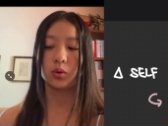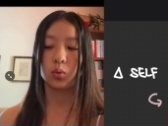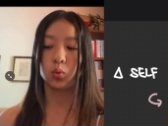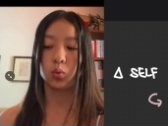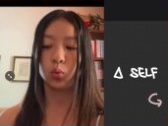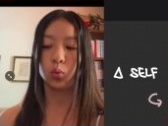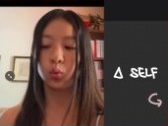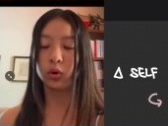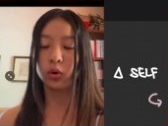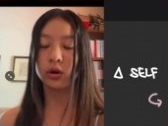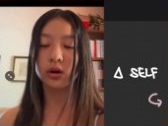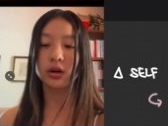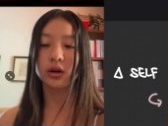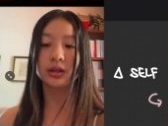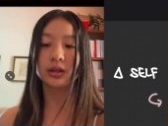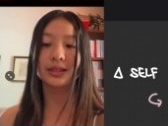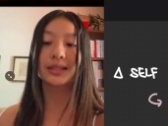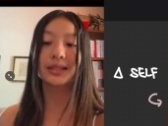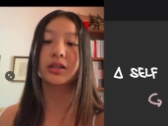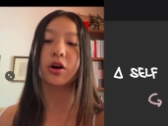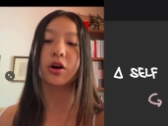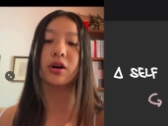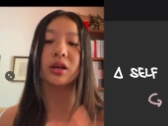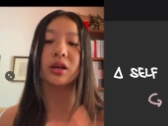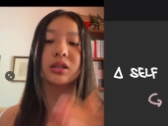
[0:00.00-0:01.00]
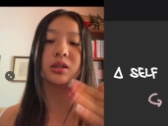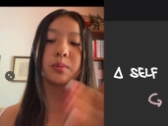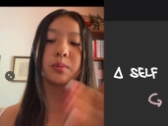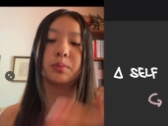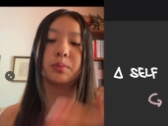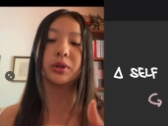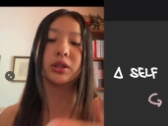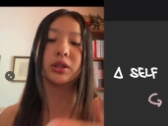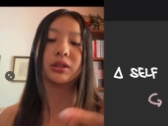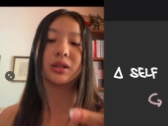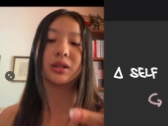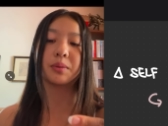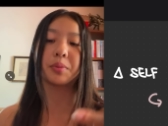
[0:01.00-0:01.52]
we're starting to
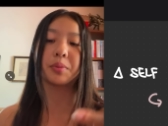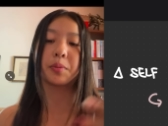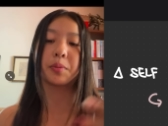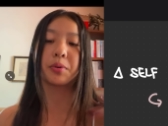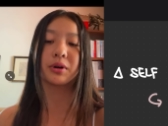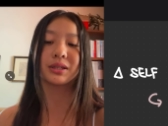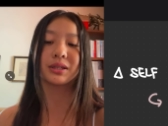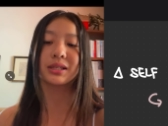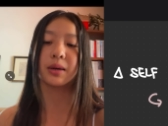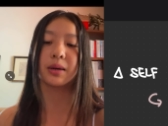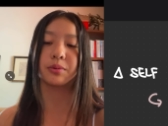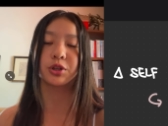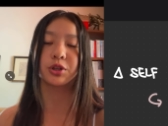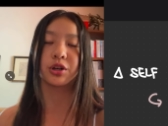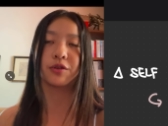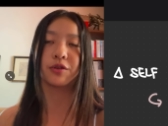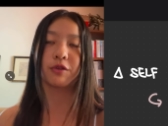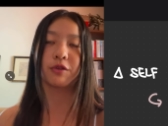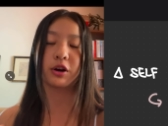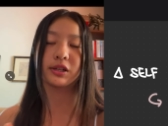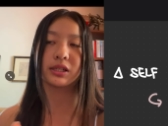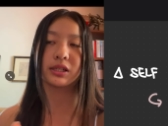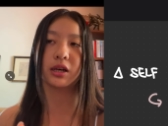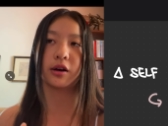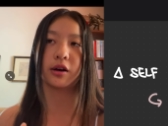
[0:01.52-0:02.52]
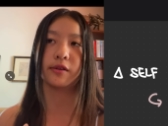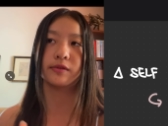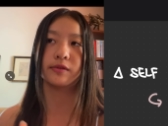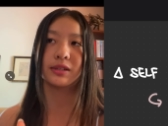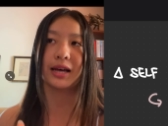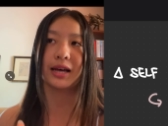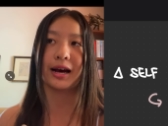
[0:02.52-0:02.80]
build up a perception of ourselves